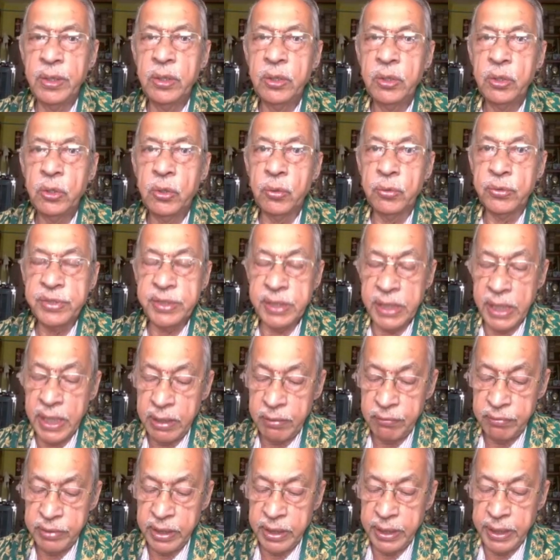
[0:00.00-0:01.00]
to
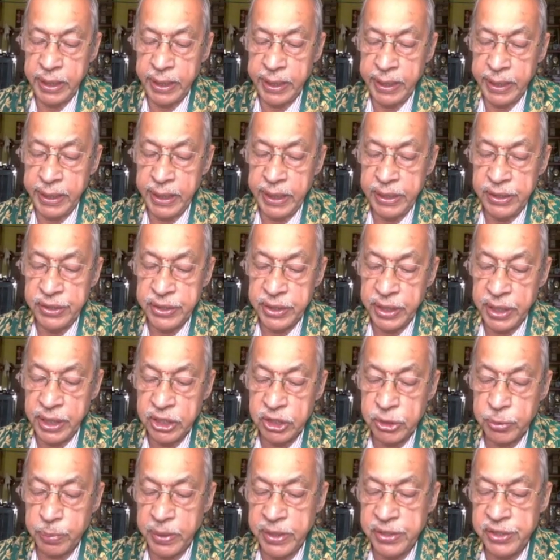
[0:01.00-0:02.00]
save the endangering
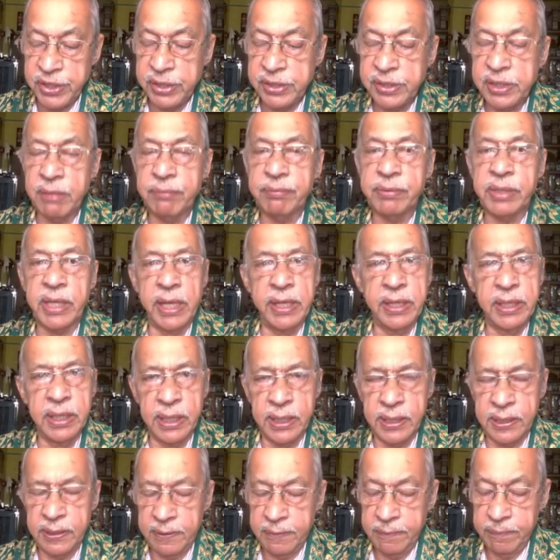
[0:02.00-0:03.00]
species of
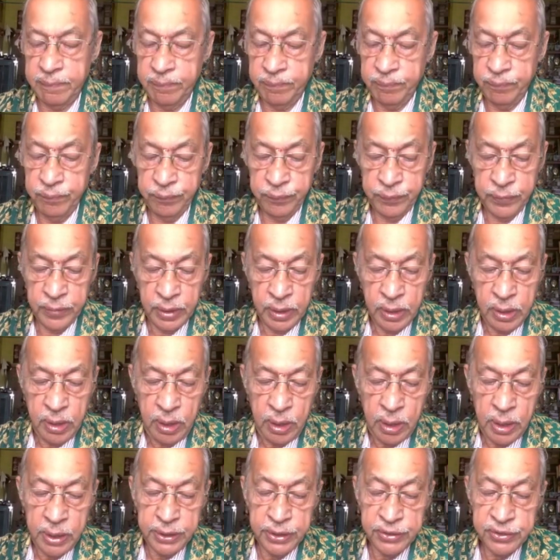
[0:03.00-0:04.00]
tiger
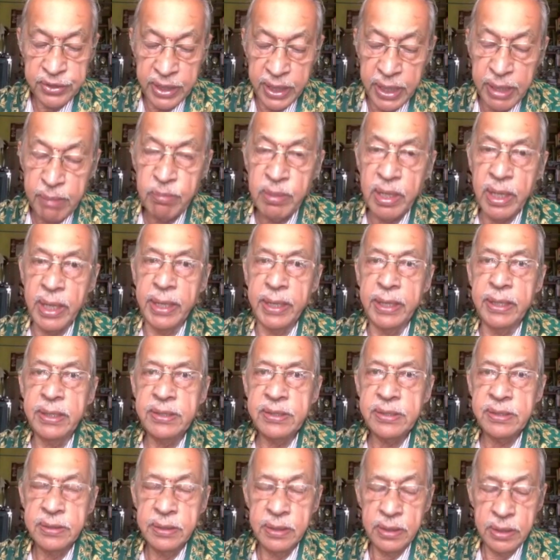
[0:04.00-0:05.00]
on the same
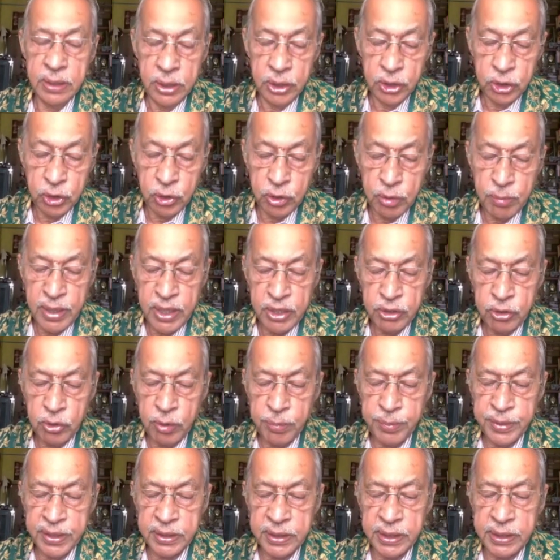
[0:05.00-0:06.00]
lines, Tirumala
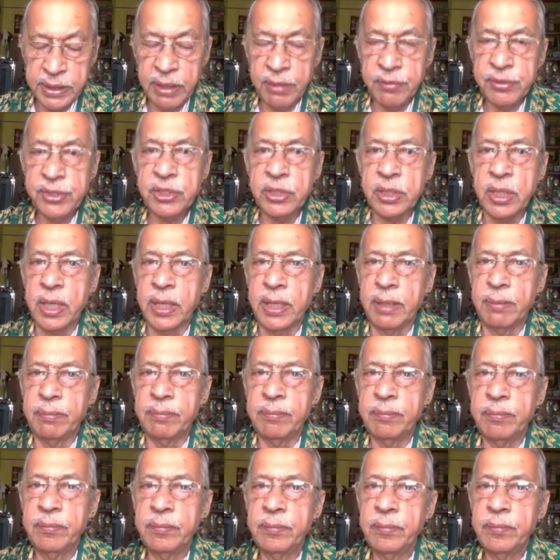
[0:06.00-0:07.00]
Tirupati Devasthanam,
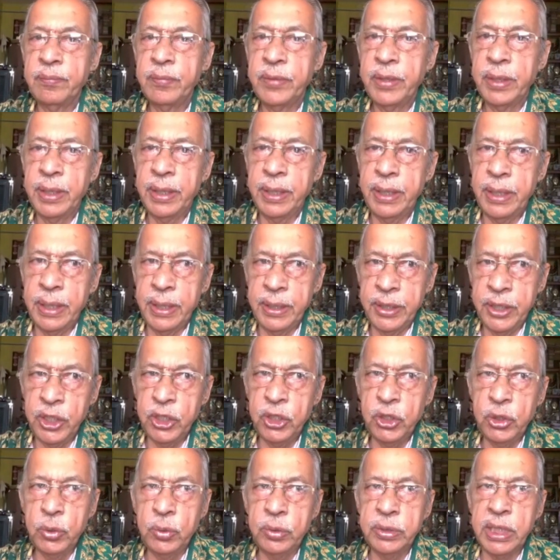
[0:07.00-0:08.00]

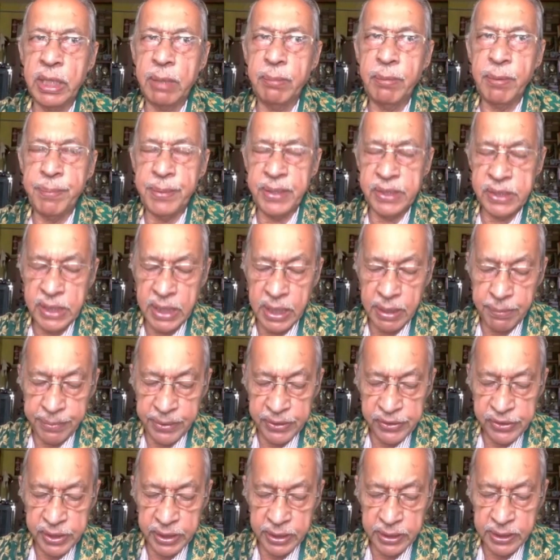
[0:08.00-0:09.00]
Hindu Dharma Prachara
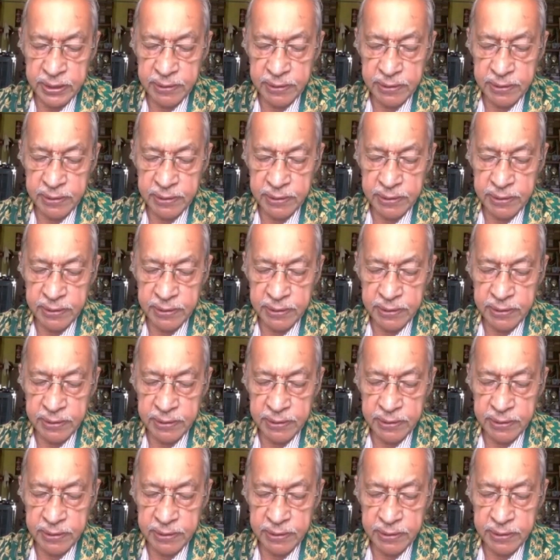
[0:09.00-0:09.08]
Parishad,